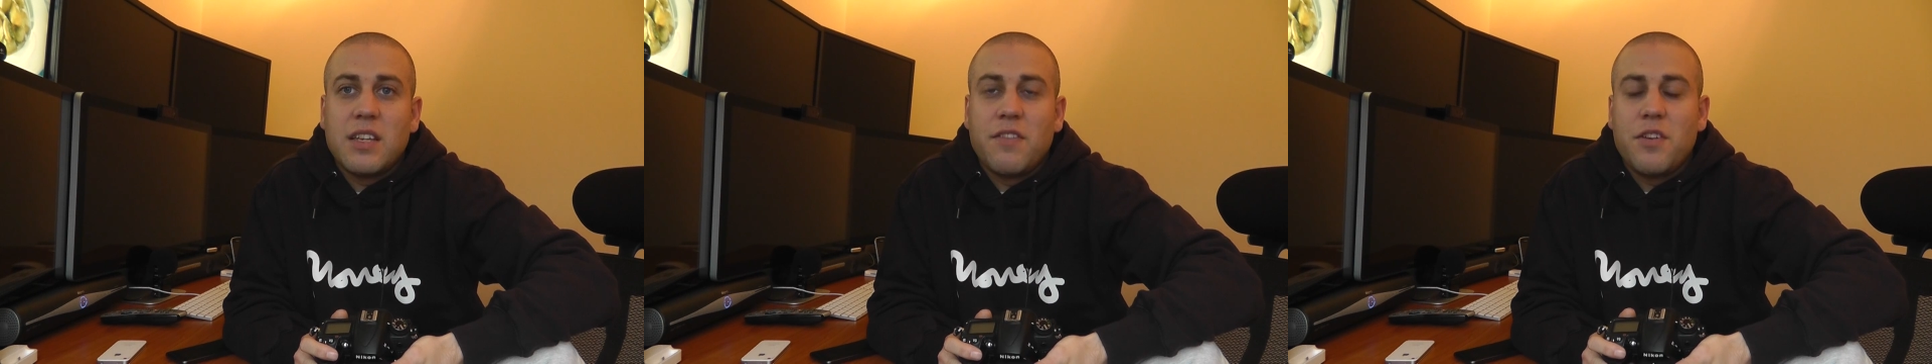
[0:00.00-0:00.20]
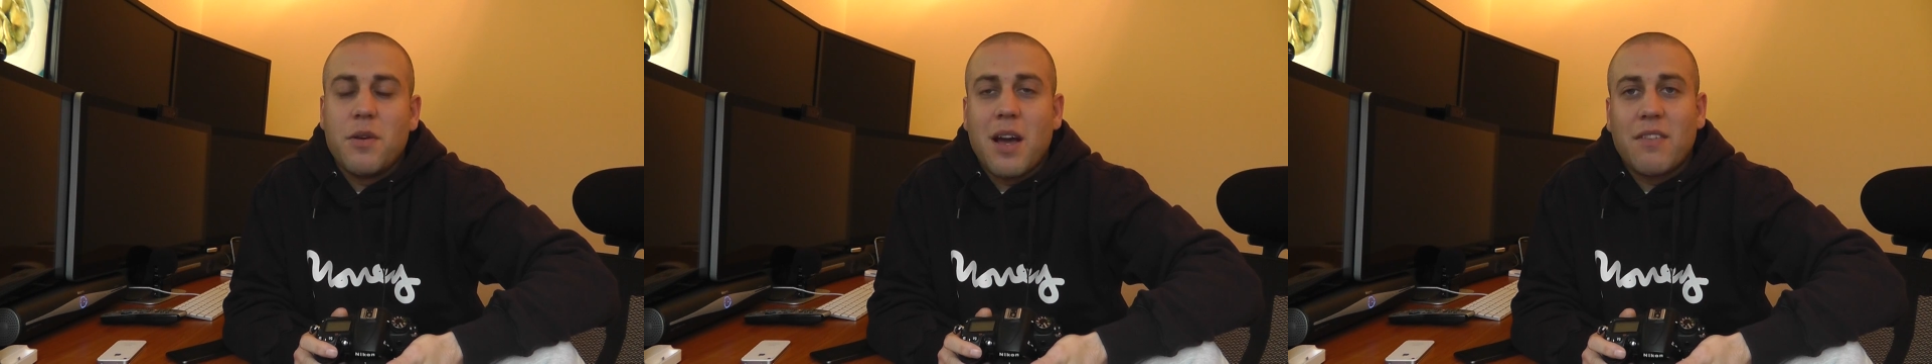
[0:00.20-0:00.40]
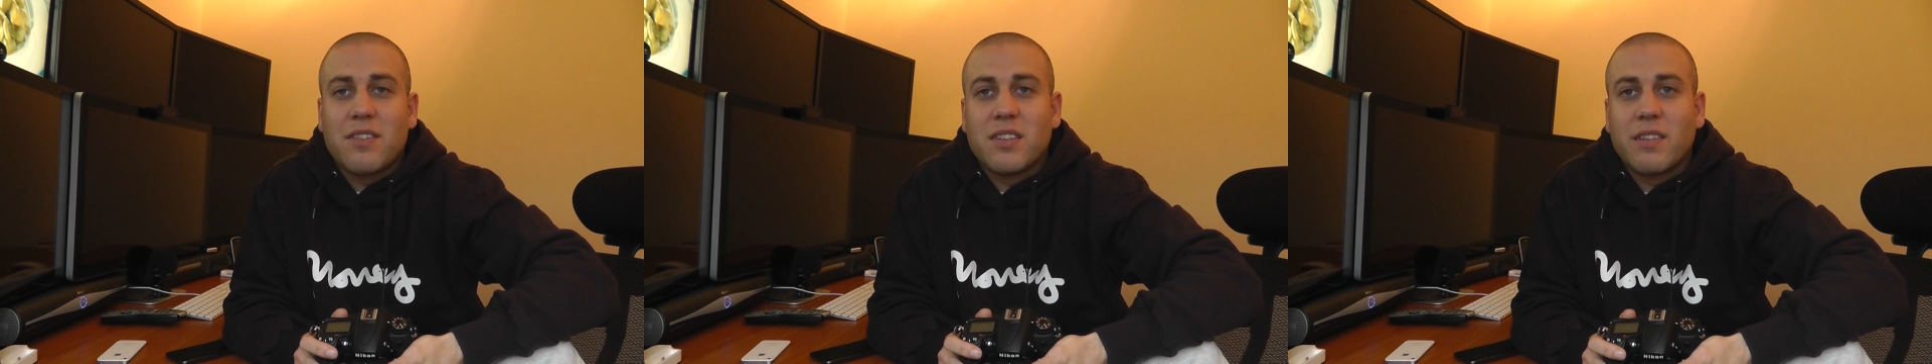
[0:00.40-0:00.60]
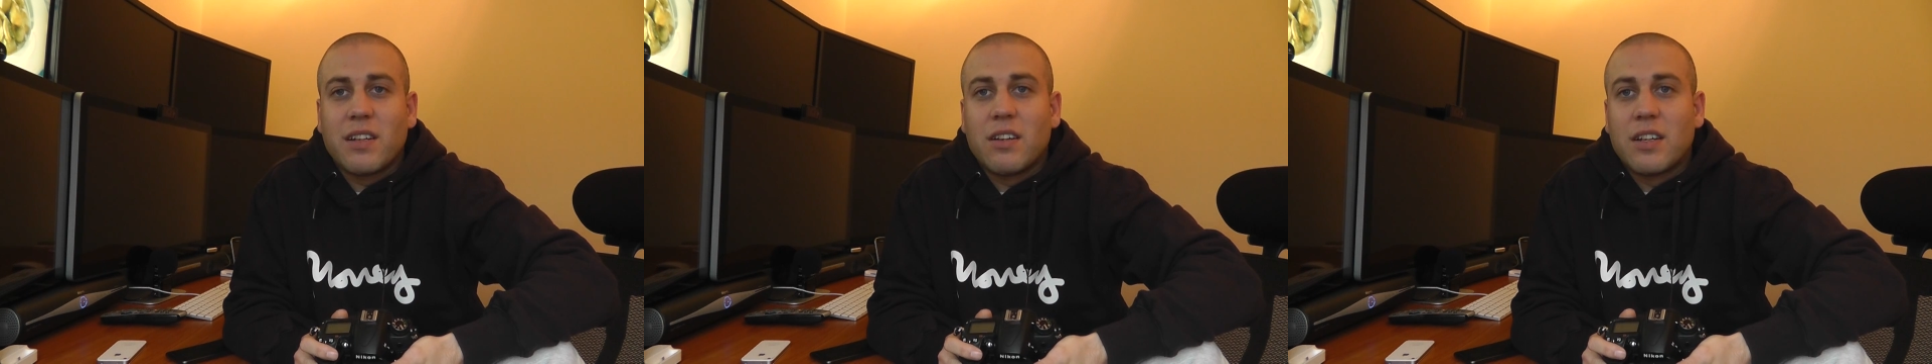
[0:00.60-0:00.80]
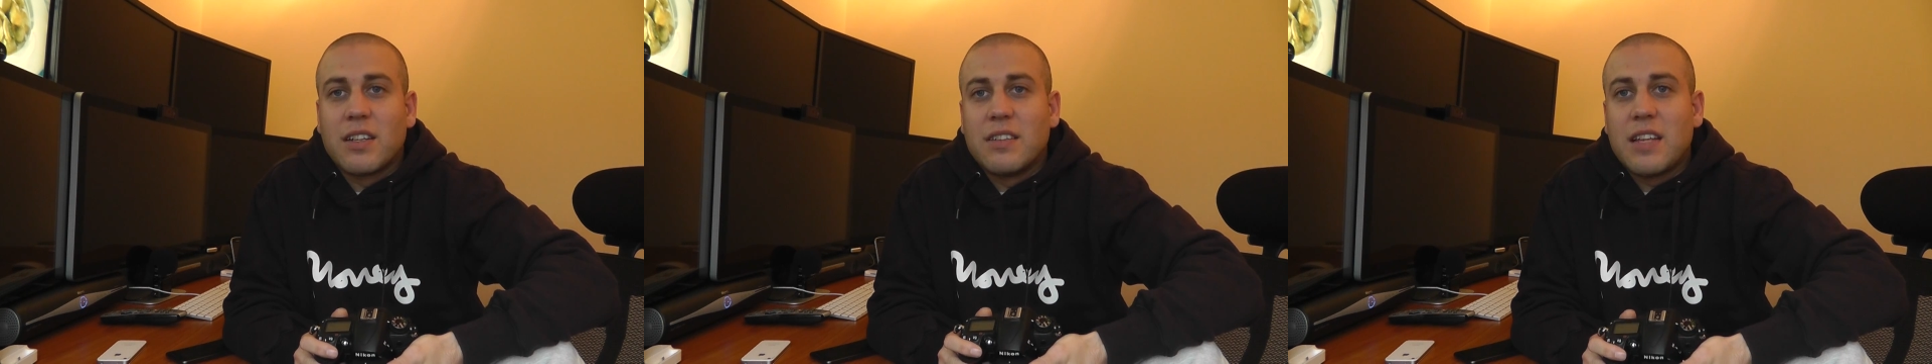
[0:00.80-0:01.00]
If you have something
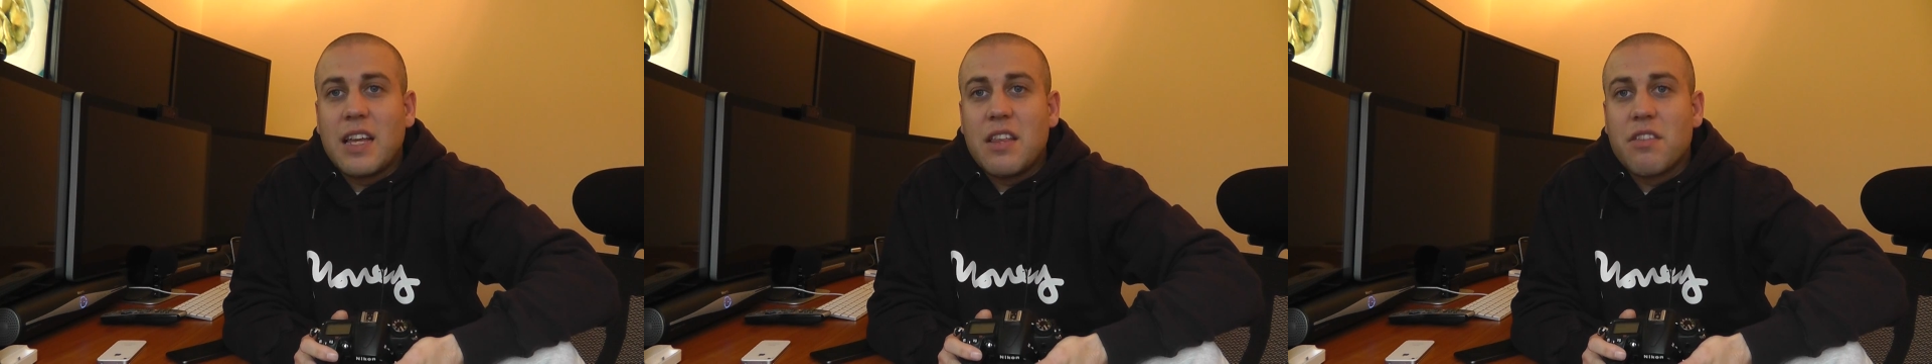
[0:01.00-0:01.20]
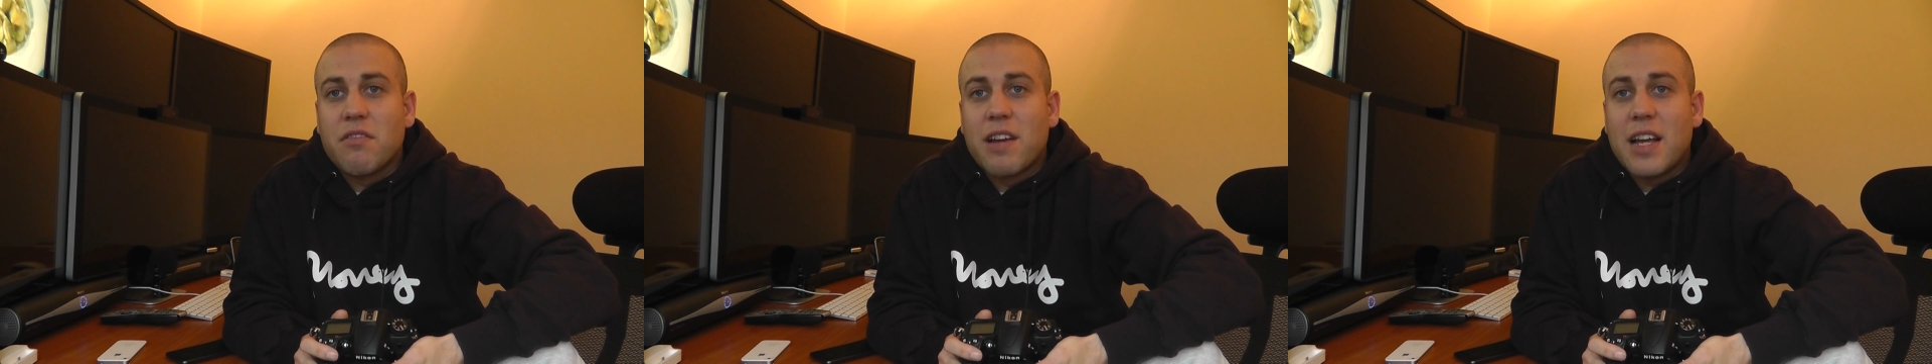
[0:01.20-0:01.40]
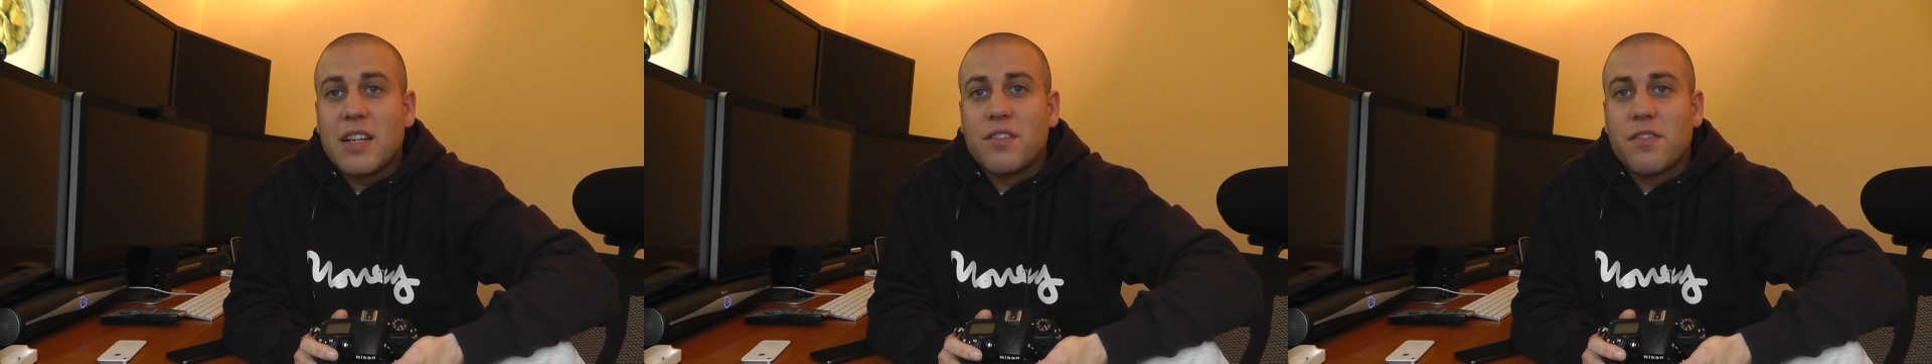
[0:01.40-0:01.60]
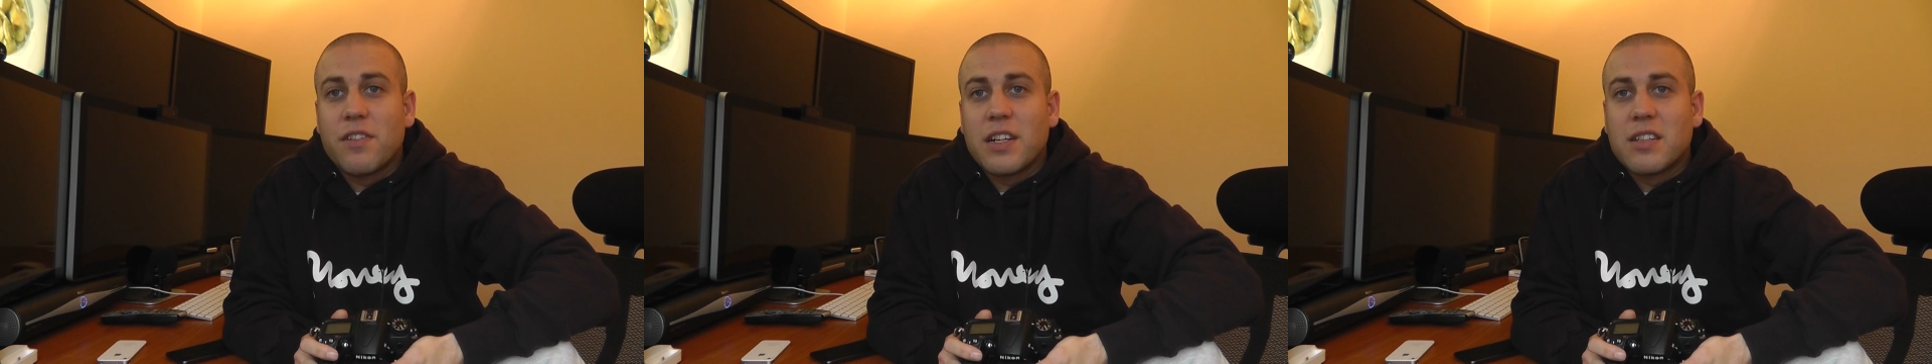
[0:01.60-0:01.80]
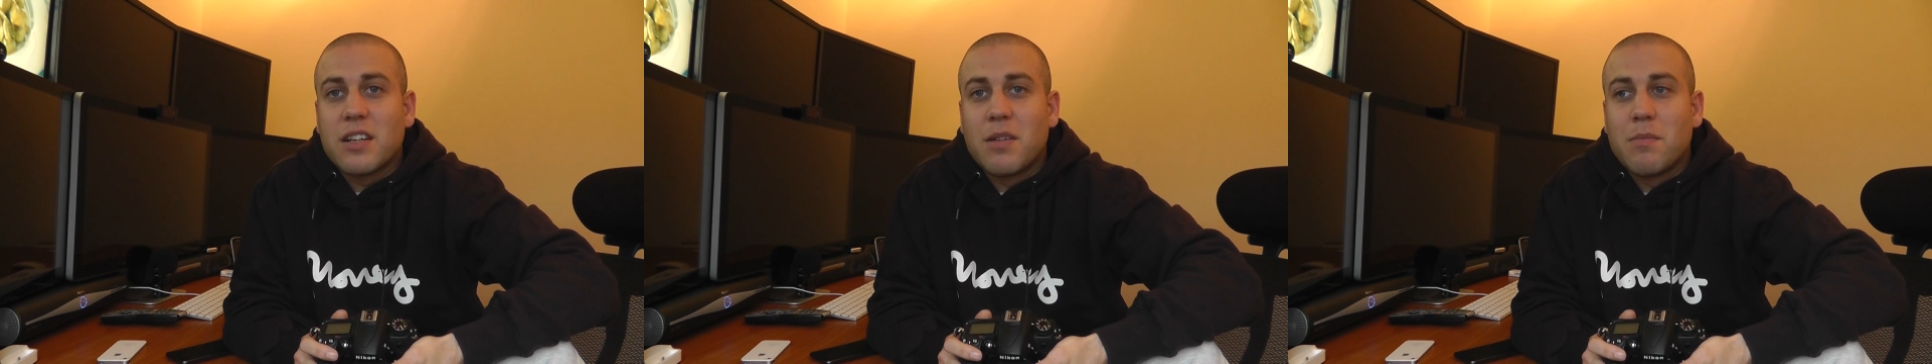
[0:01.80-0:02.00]
like a D3S, for
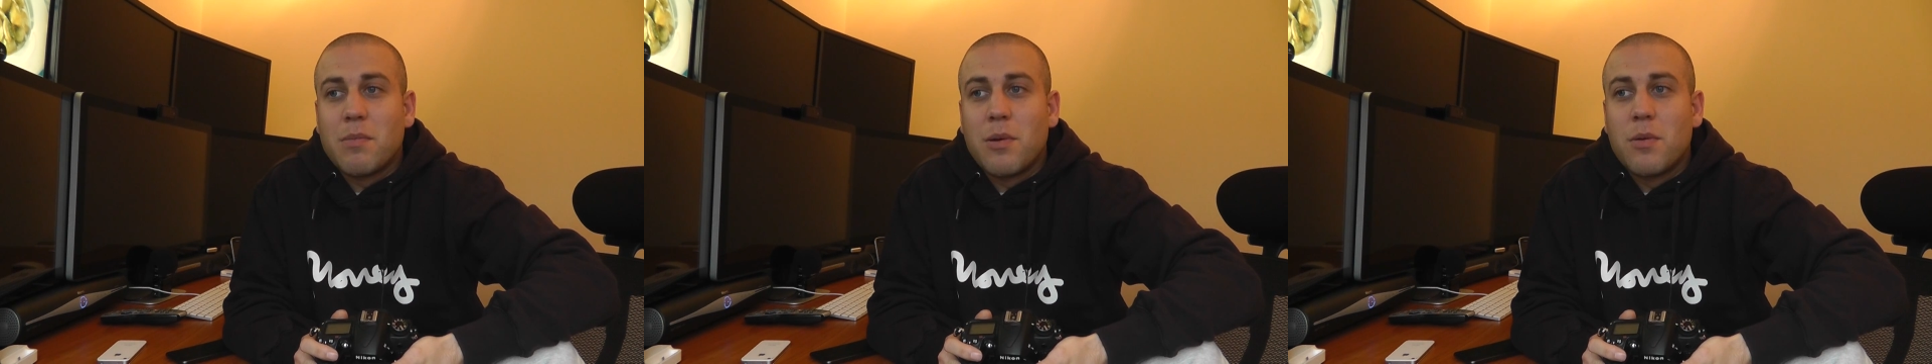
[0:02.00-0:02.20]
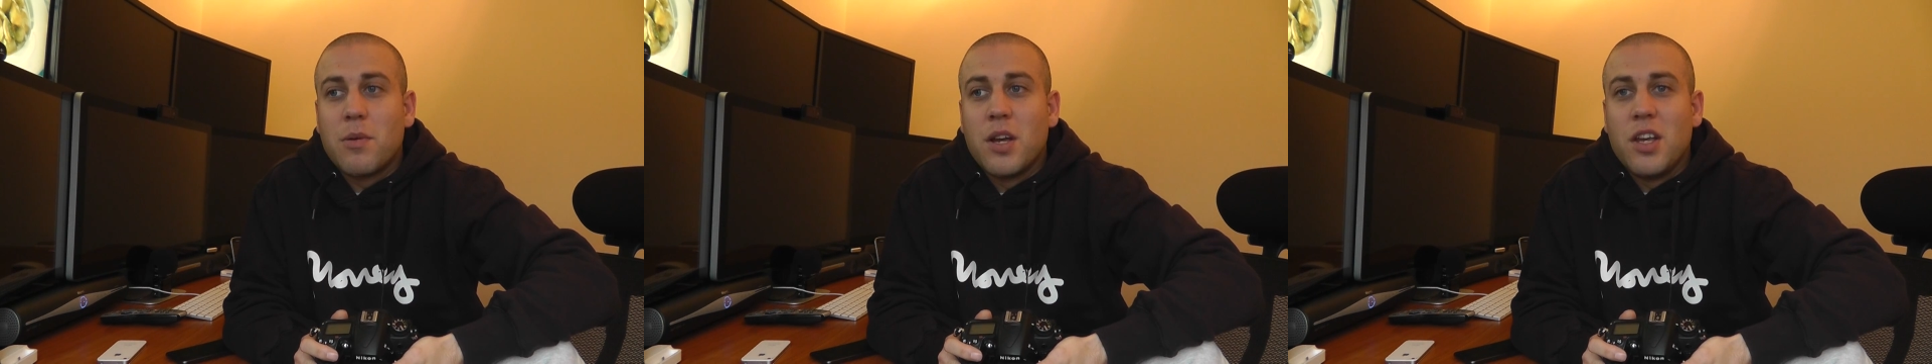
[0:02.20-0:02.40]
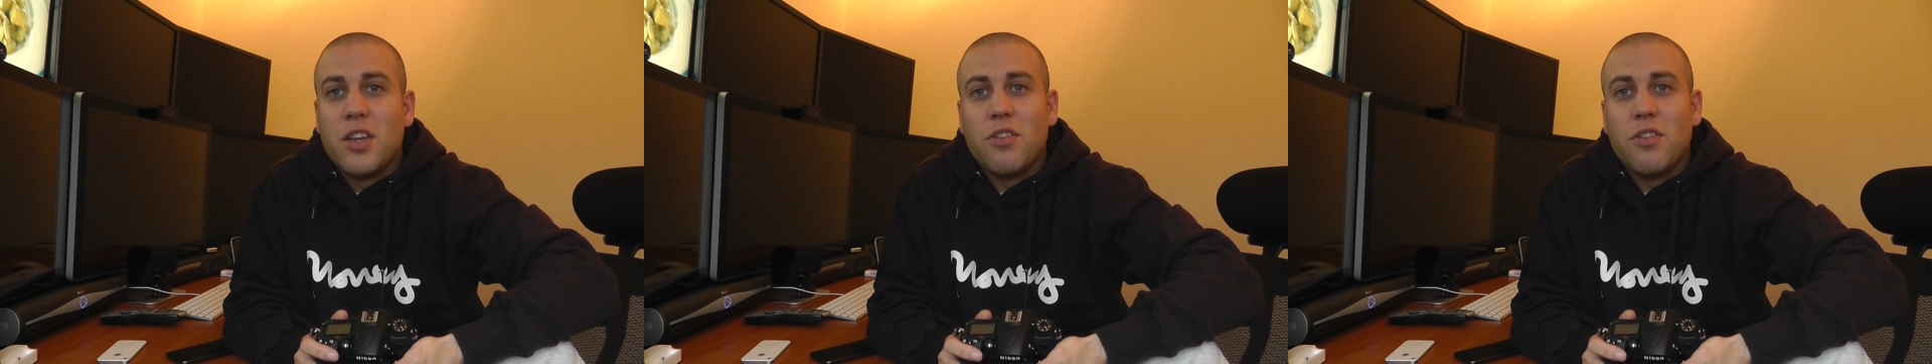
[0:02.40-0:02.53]
example,